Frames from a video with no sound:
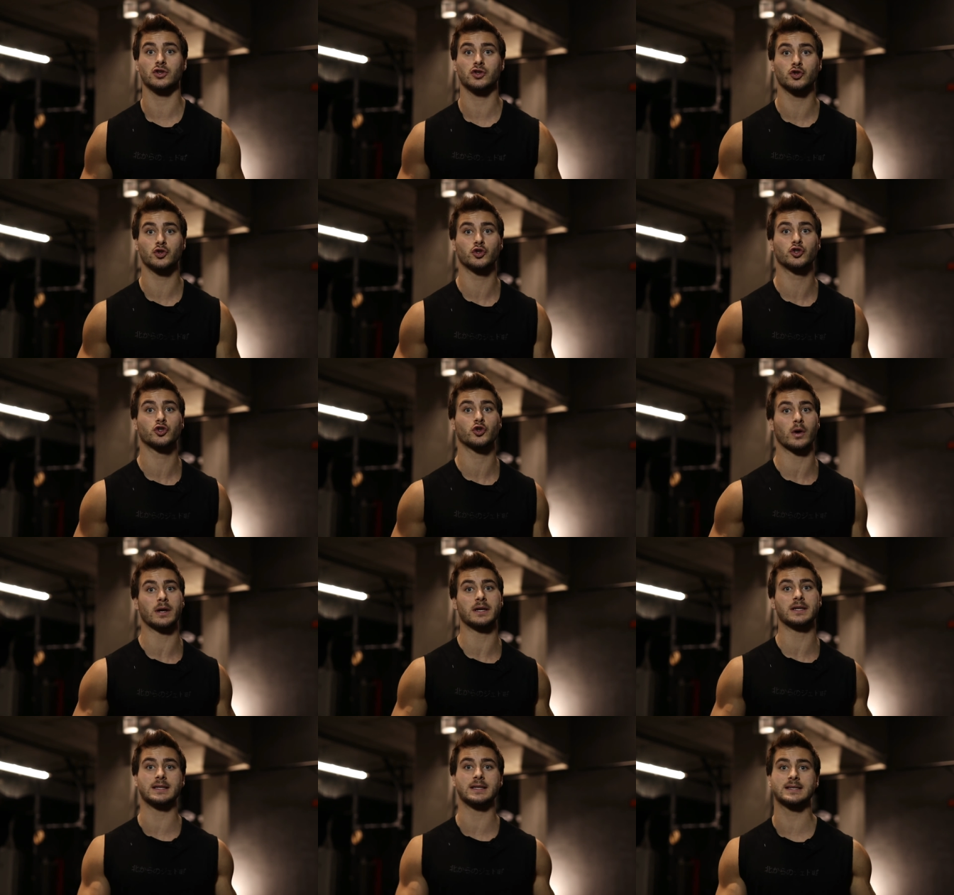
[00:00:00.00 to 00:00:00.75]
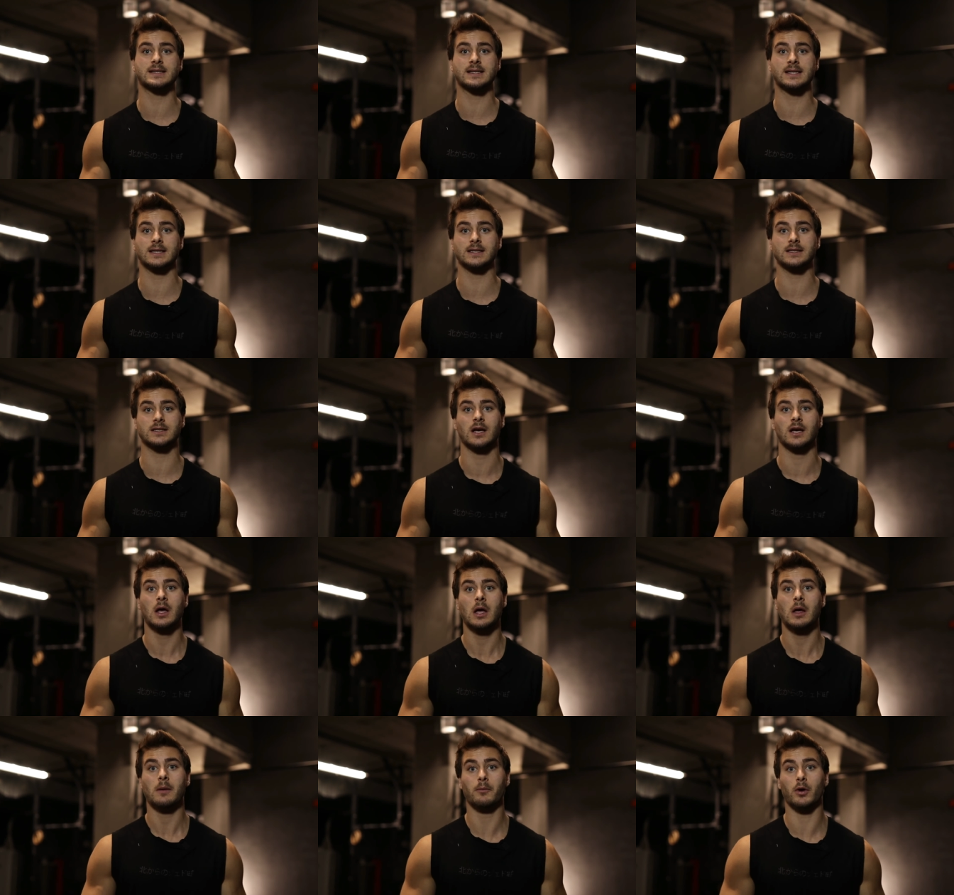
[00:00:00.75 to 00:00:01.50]
to train these skills.
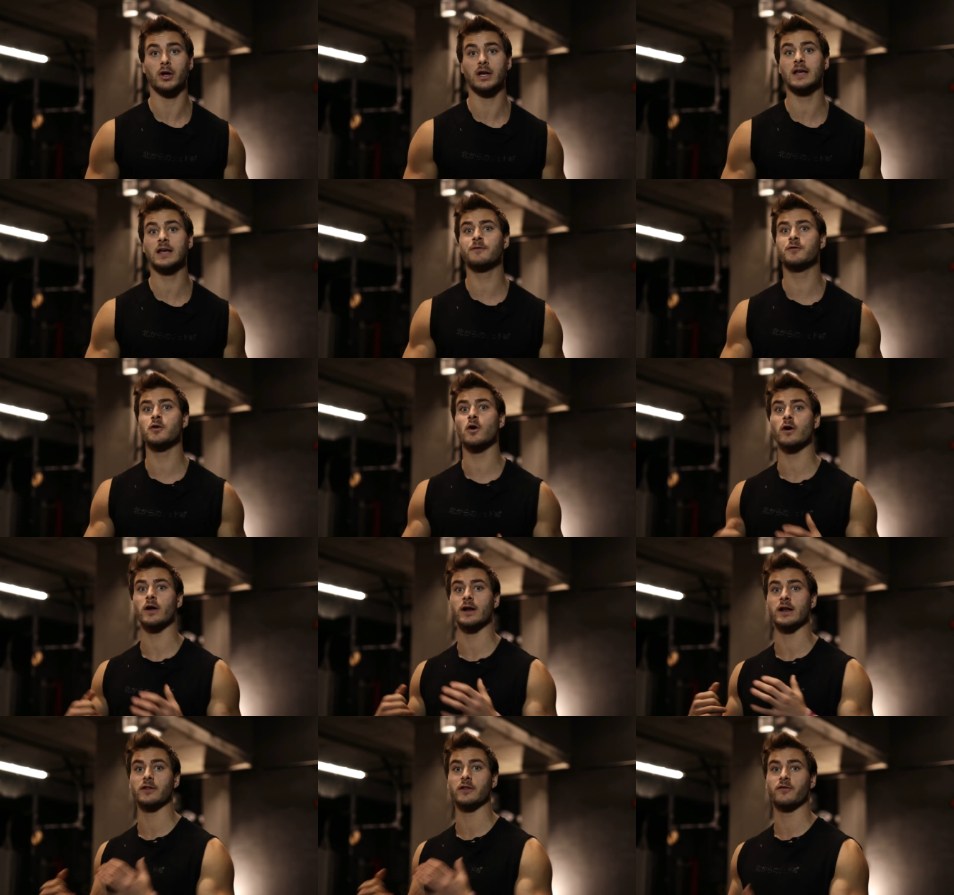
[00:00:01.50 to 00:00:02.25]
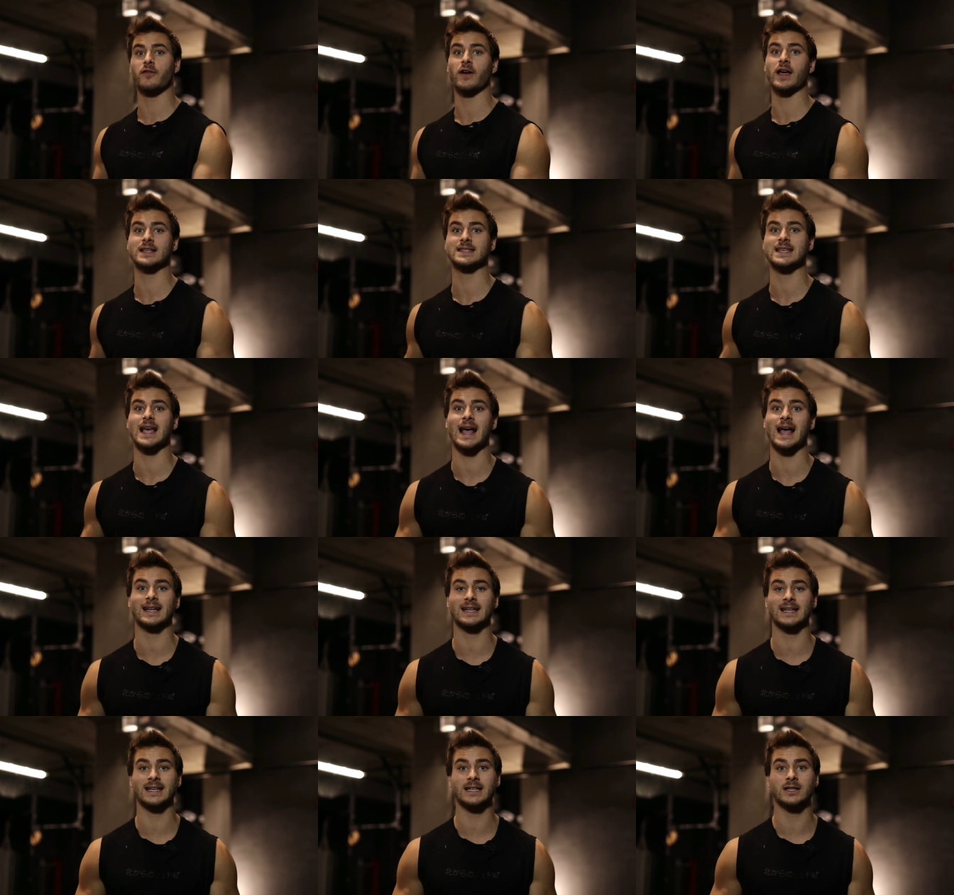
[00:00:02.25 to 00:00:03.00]
But if you're an advanced
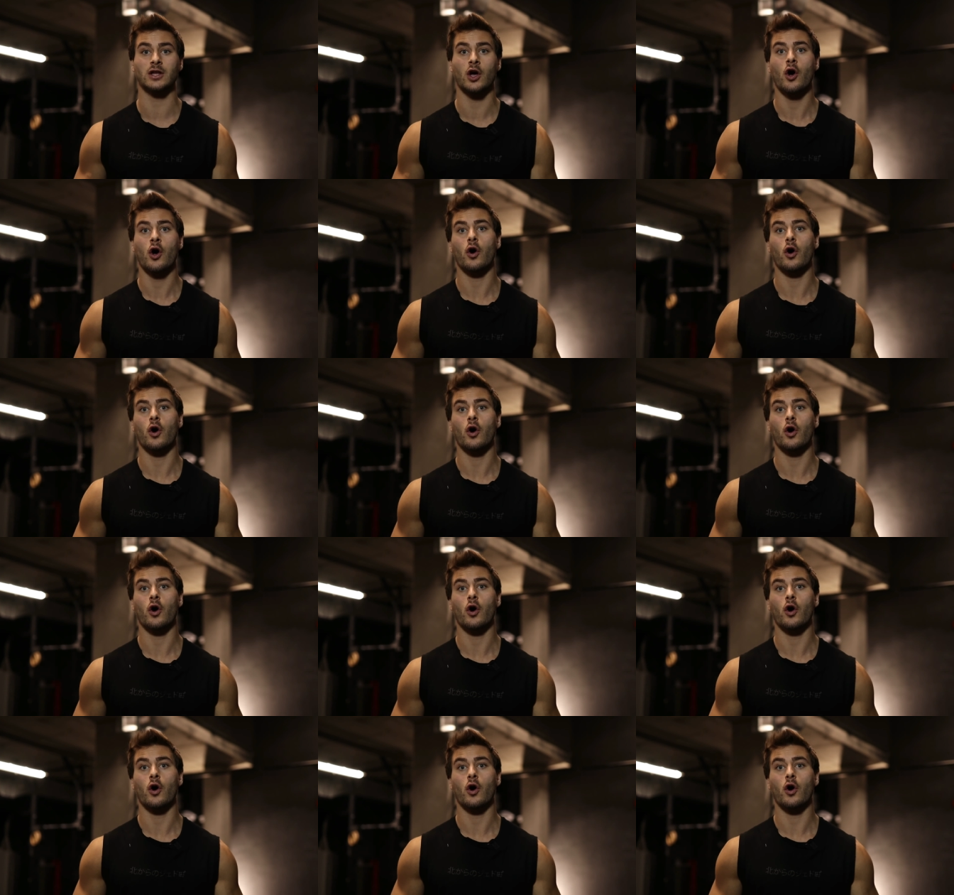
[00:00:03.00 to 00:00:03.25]
athlete